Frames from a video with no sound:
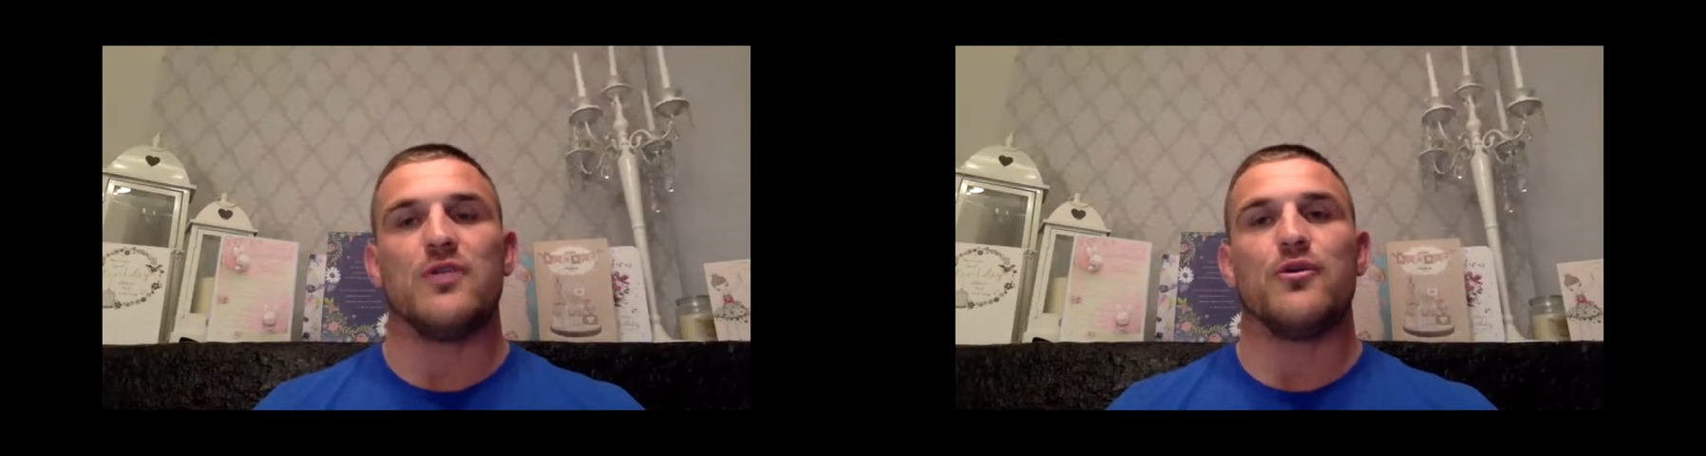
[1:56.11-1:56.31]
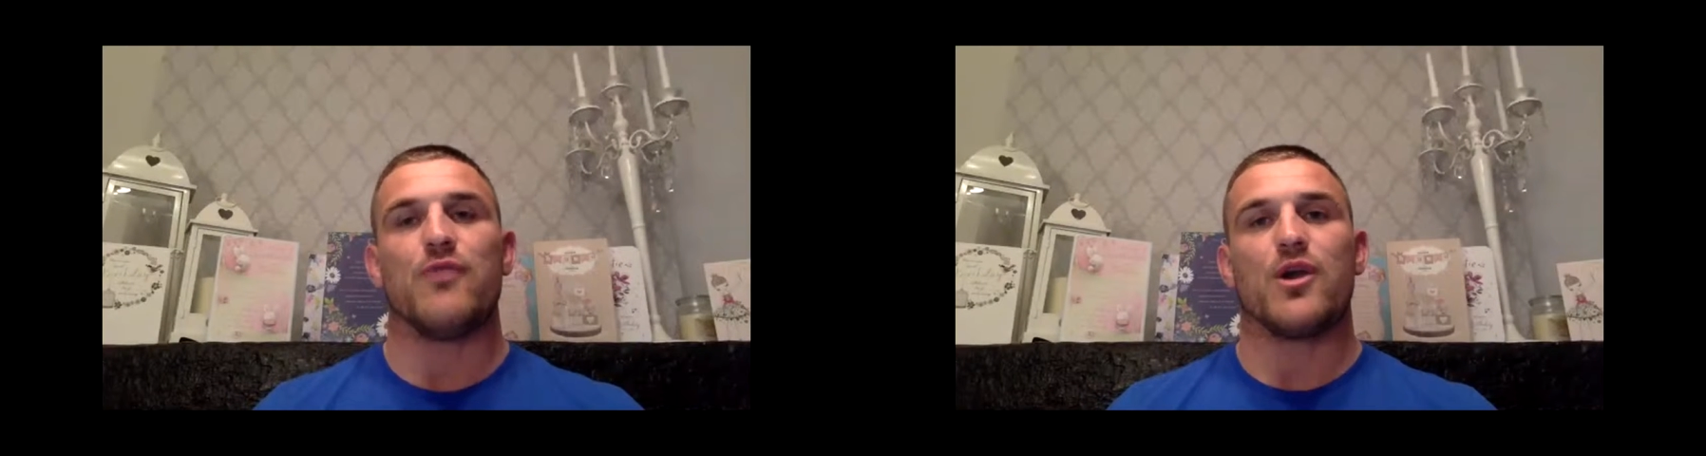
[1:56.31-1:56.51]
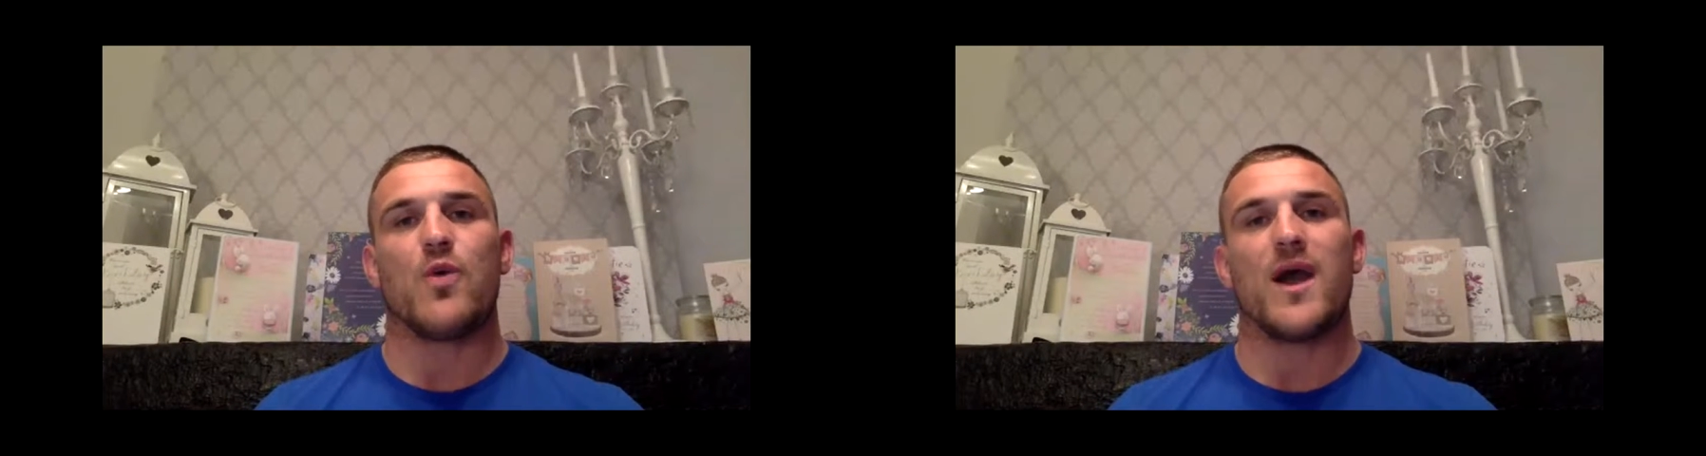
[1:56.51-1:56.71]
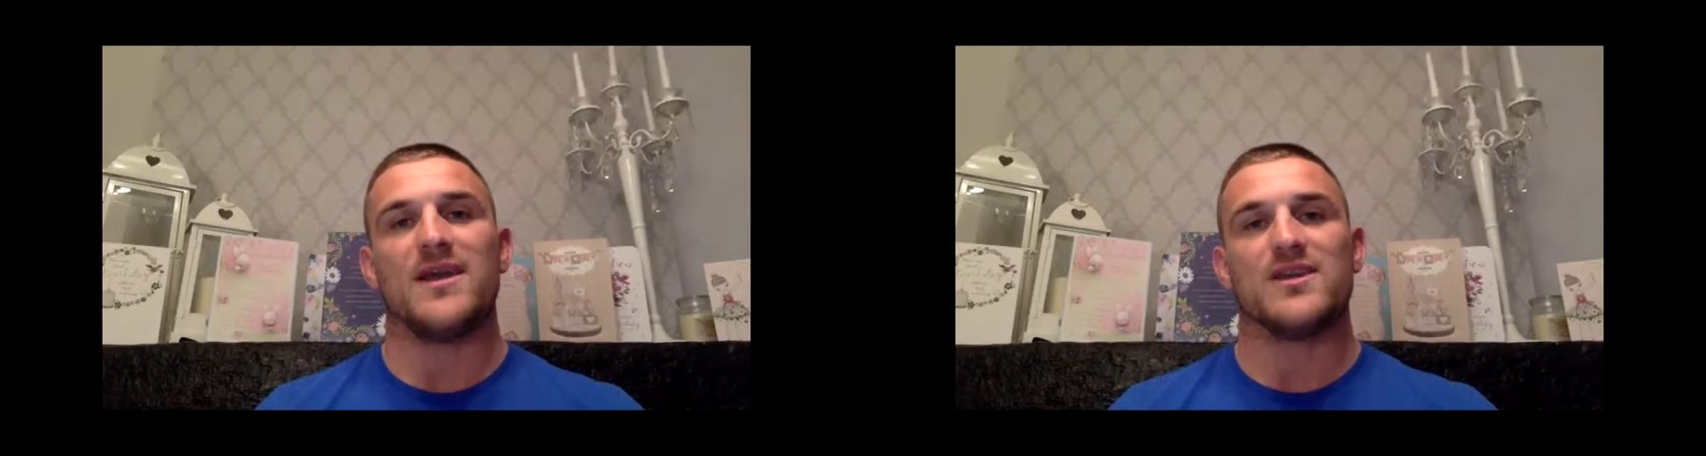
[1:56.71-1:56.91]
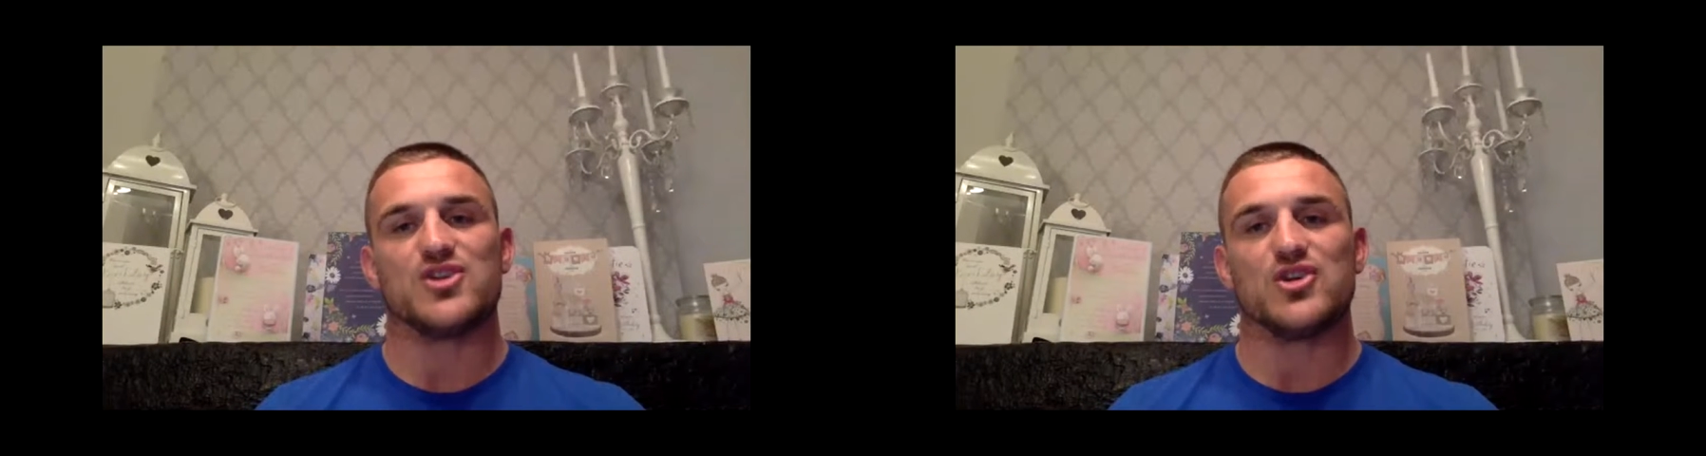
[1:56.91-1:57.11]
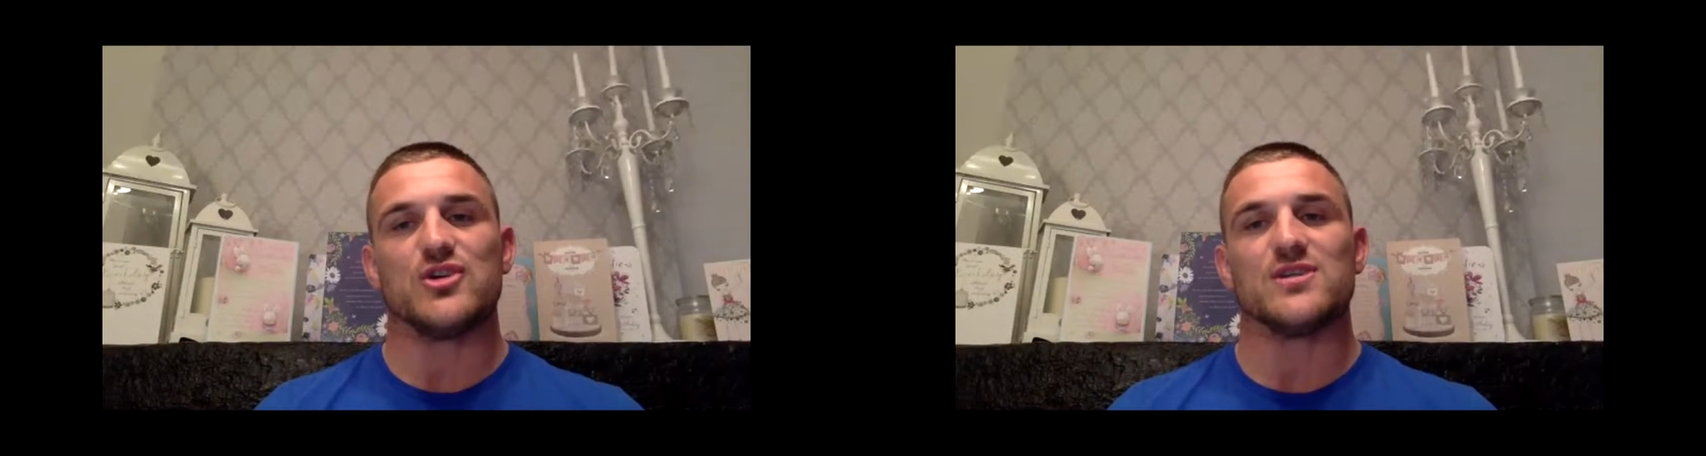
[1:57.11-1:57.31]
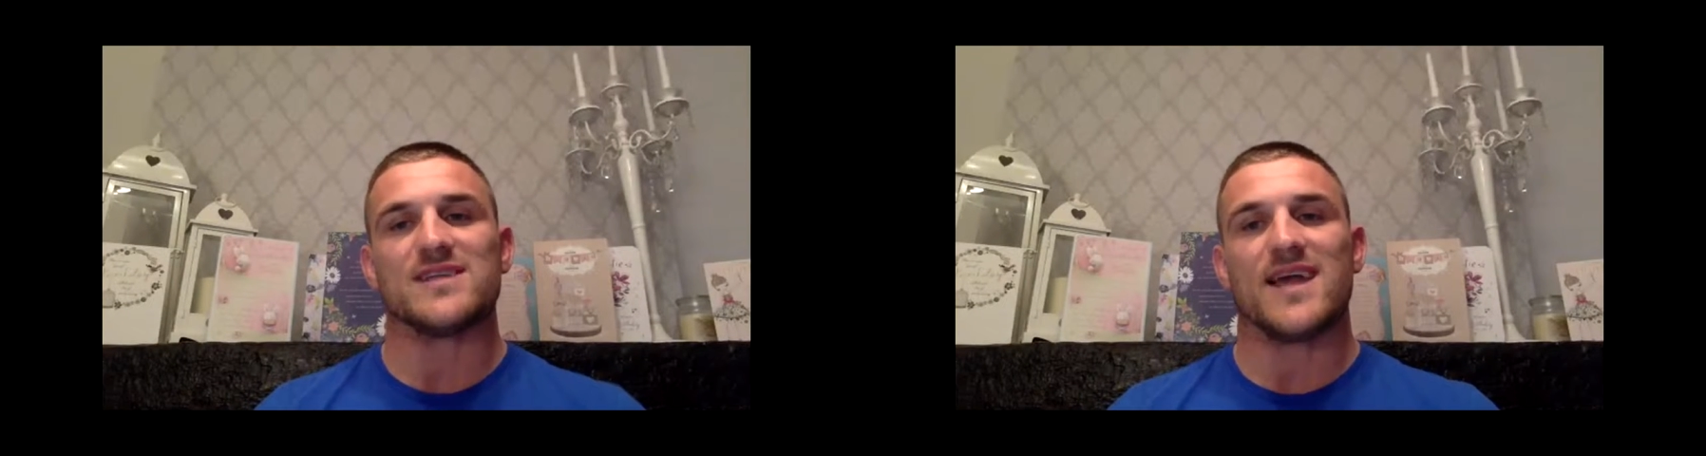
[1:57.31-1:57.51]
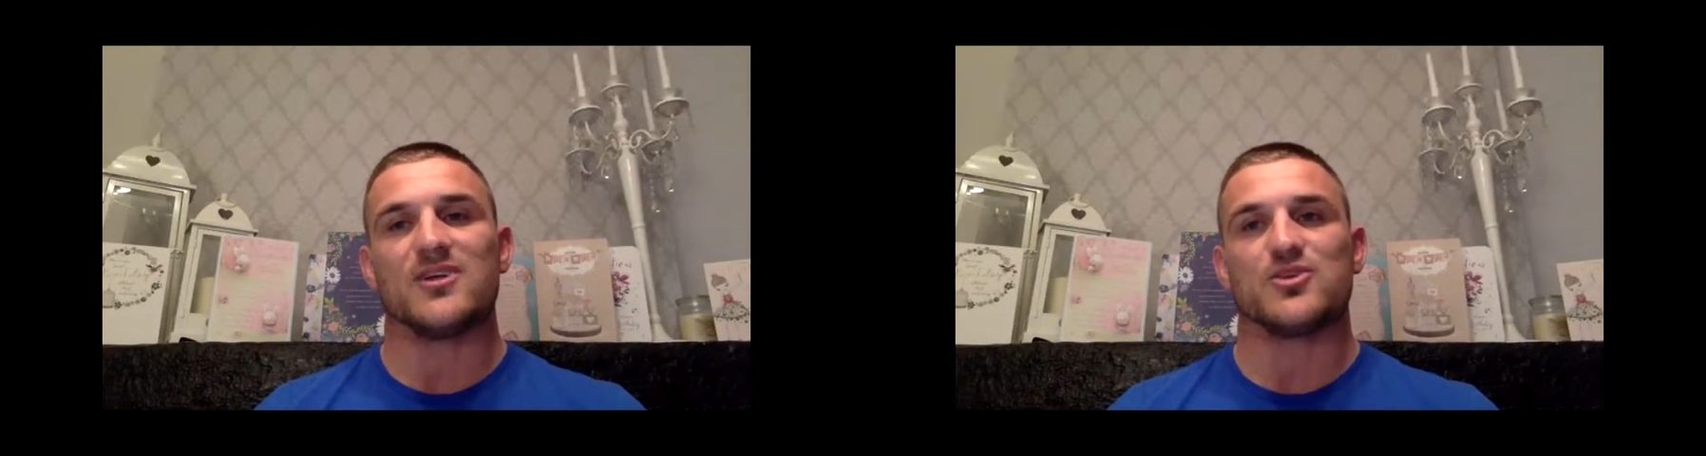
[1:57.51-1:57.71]
that required a certain
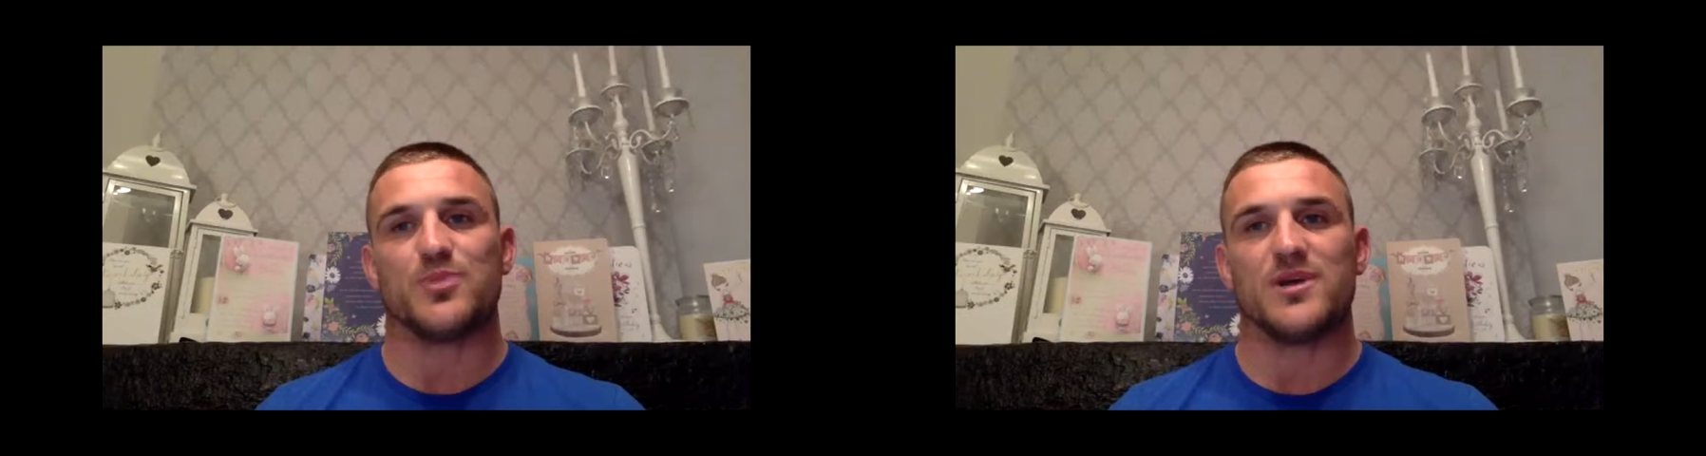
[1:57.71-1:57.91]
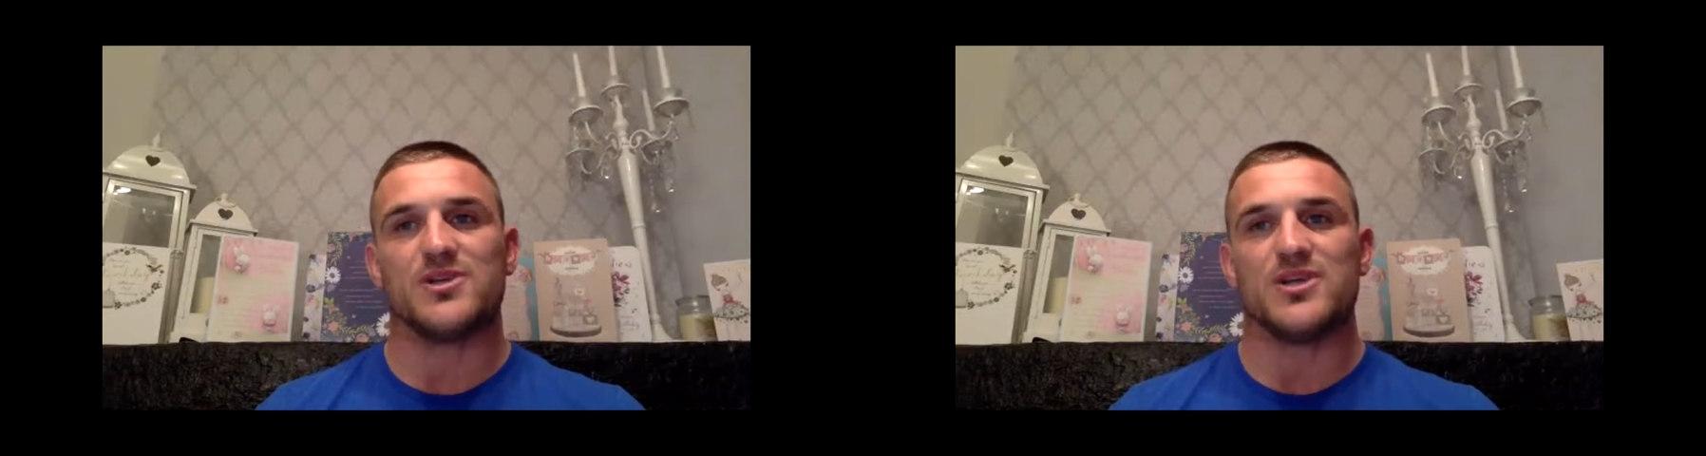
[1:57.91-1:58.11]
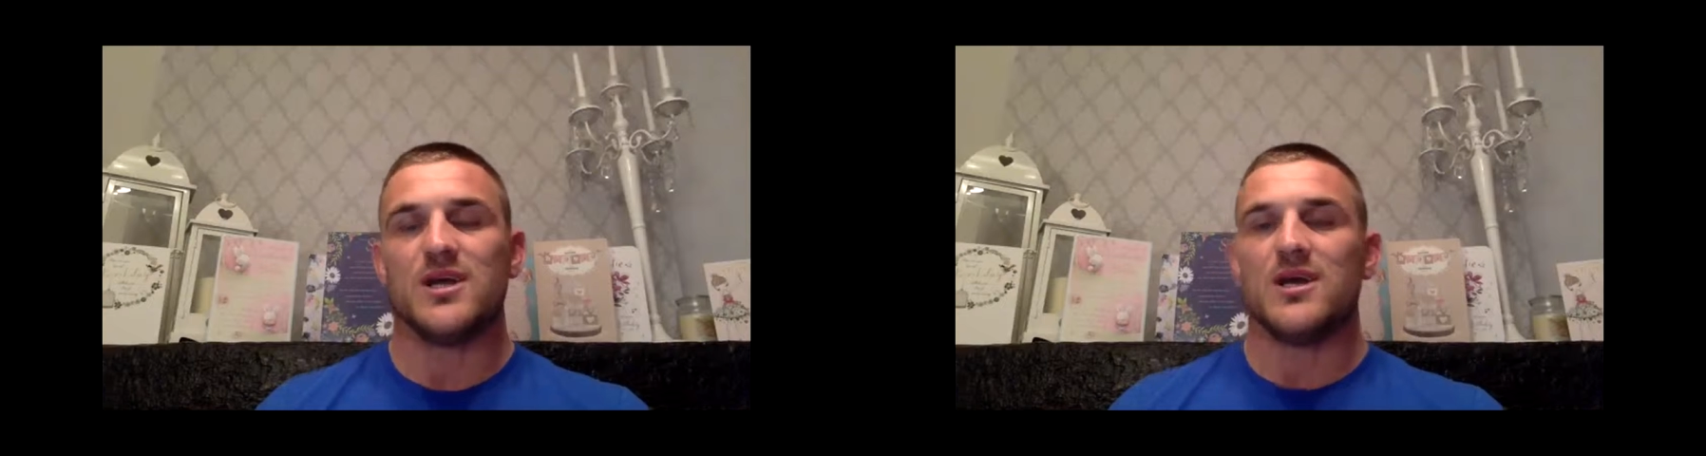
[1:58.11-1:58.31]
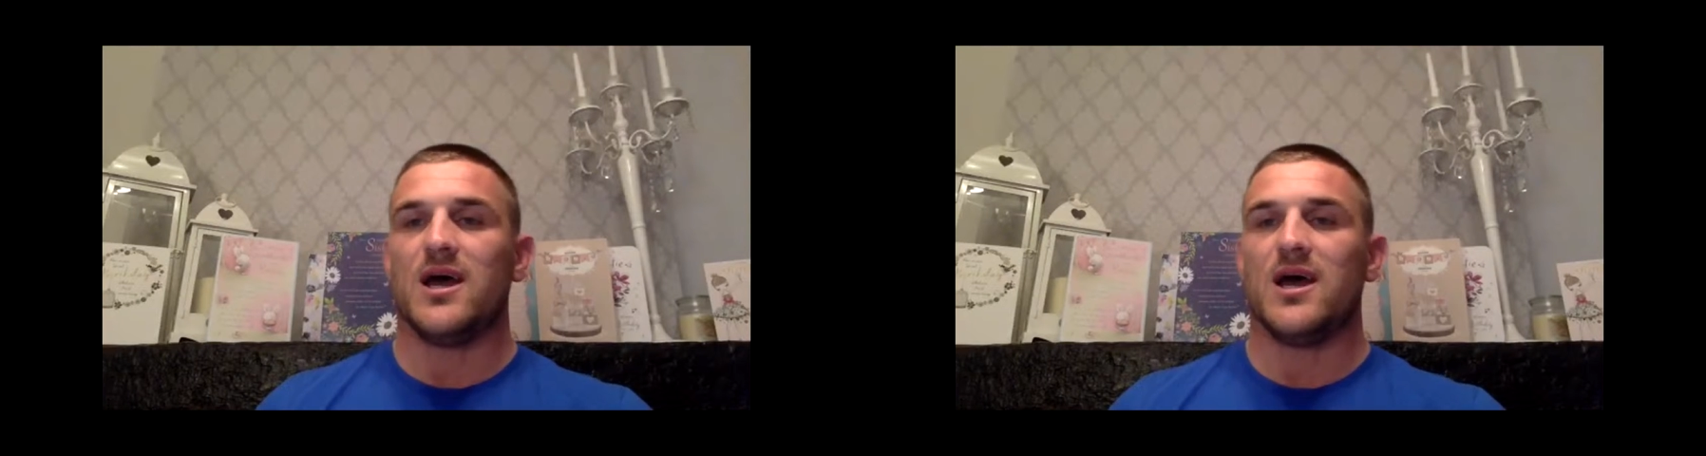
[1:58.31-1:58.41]
sales pitch.